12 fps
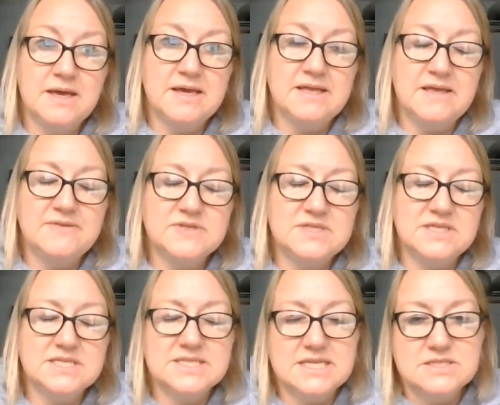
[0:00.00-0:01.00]
in
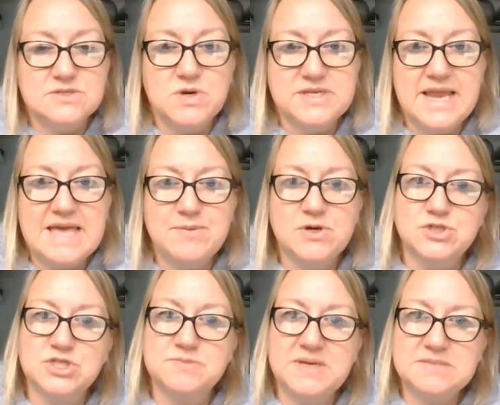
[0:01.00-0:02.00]
this sense, the word neighbourhood
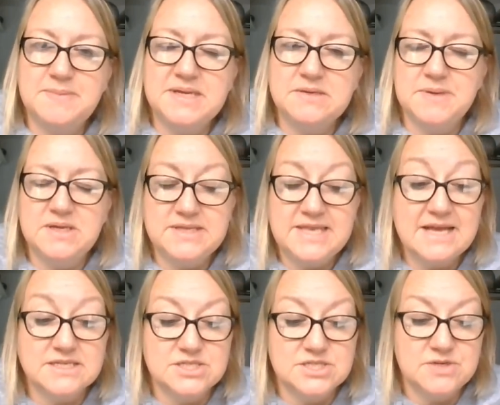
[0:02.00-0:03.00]
just means being
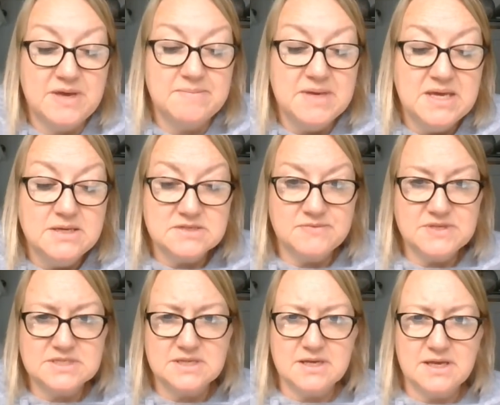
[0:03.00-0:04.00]
next to him. So
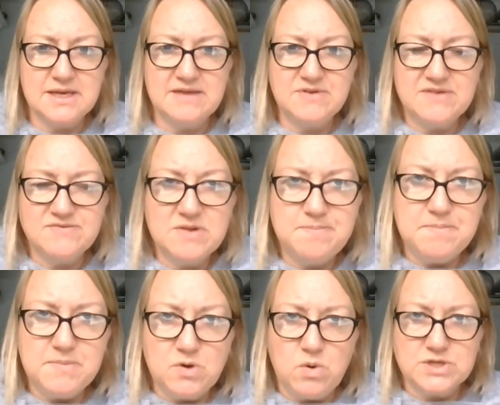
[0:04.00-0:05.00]
this even a
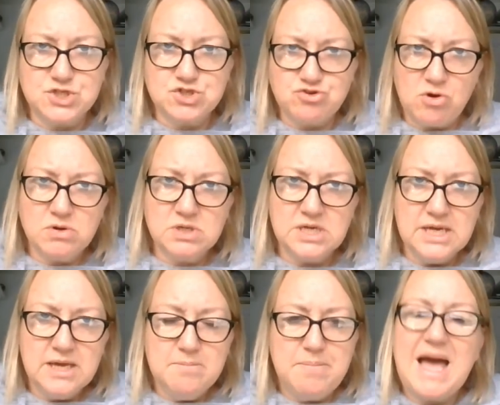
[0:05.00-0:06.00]
quite a strong,
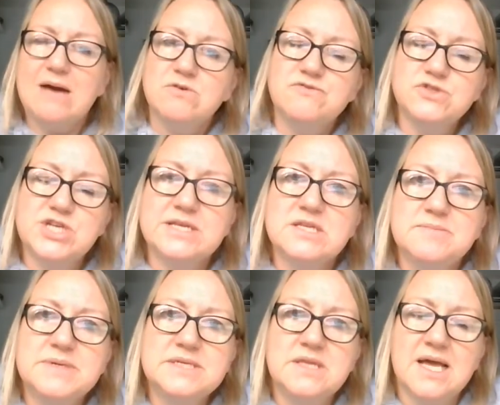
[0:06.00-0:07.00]
powerful
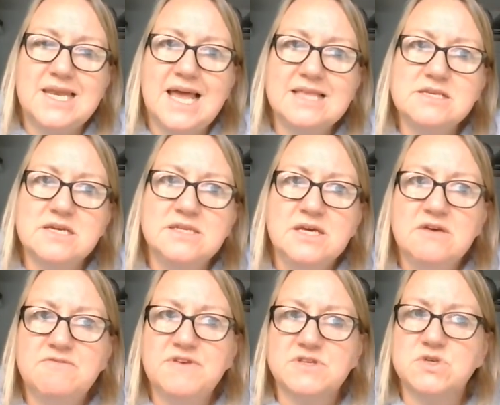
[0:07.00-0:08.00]
gentleman like Lanyon
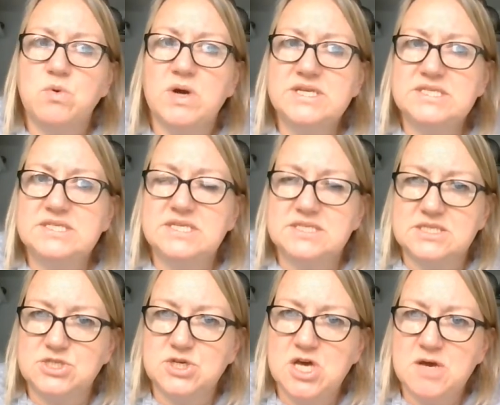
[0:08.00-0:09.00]
feels quite
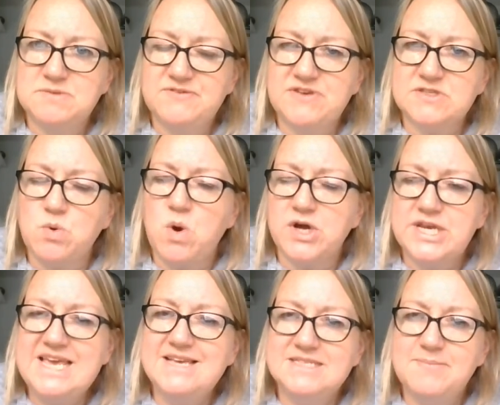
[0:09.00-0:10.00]
disturbed, feels quite
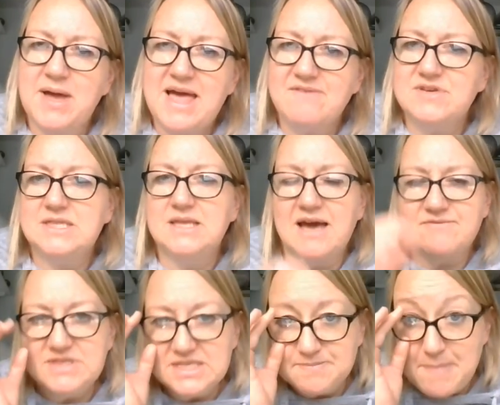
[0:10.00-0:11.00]
uneasy by
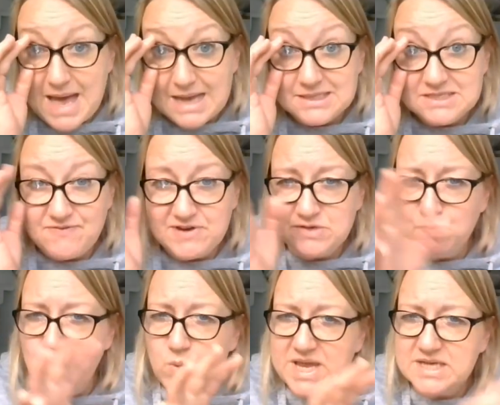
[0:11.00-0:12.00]
having this man, this very
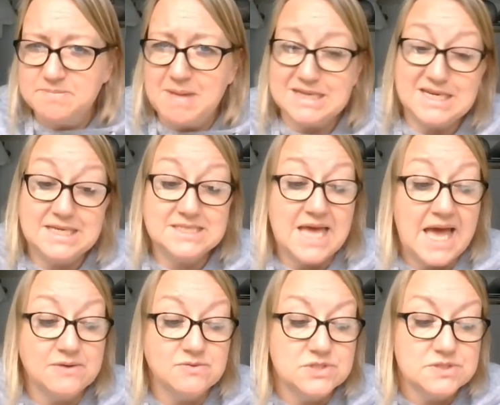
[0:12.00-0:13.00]
weird man in his
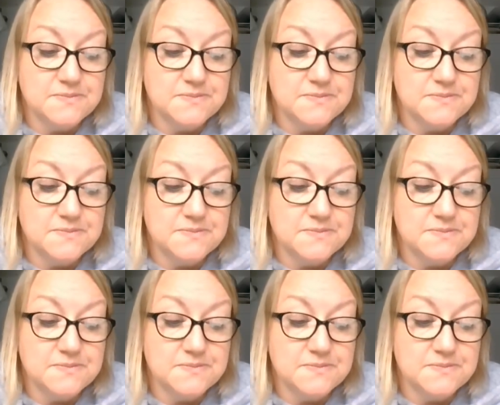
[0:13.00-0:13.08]
house.